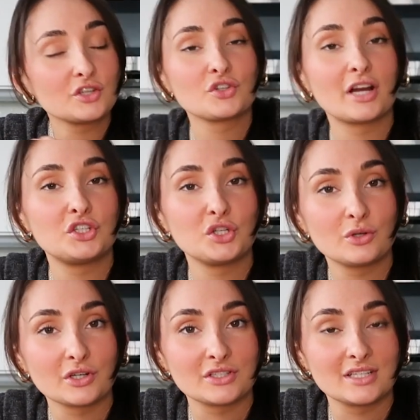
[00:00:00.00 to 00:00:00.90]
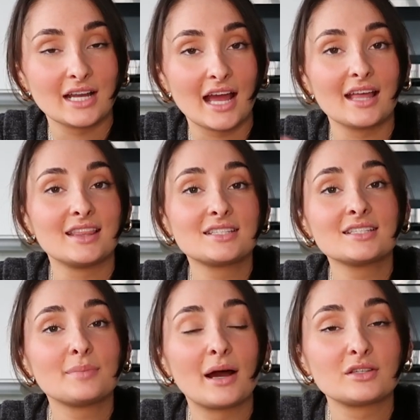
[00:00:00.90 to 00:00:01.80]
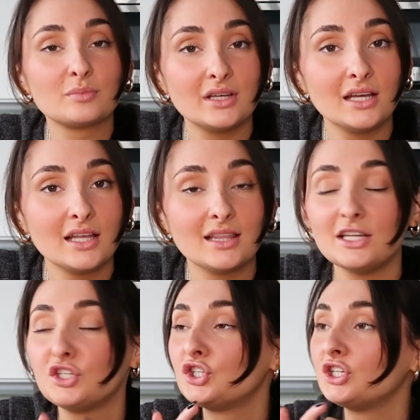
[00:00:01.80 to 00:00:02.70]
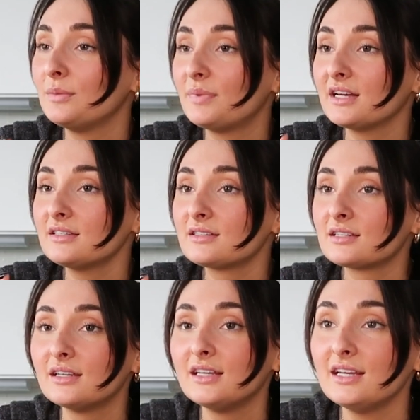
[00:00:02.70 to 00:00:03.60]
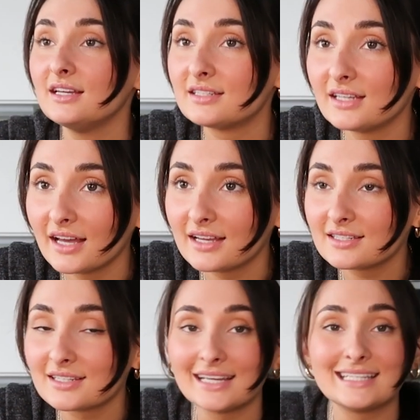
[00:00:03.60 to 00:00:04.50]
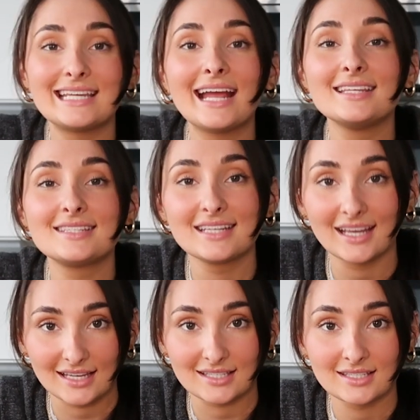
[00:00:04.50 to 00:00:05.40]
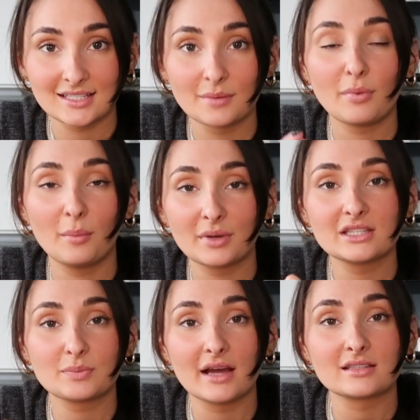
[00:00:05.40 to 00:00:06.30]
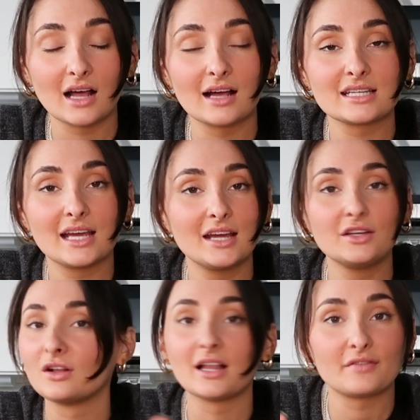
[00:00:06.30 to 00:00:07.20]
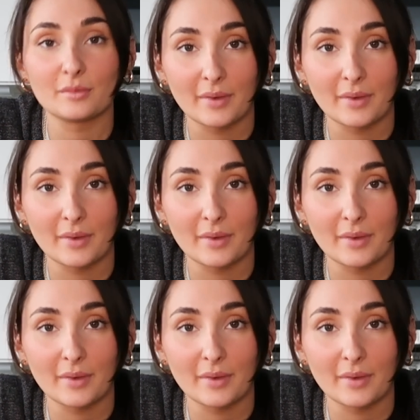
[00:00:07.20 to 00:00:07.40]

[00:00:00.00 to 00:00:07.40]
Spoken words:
are straight shooters today. This is about to be the cheapest, easiest, and tastiest pumpkin spice latte you'll ever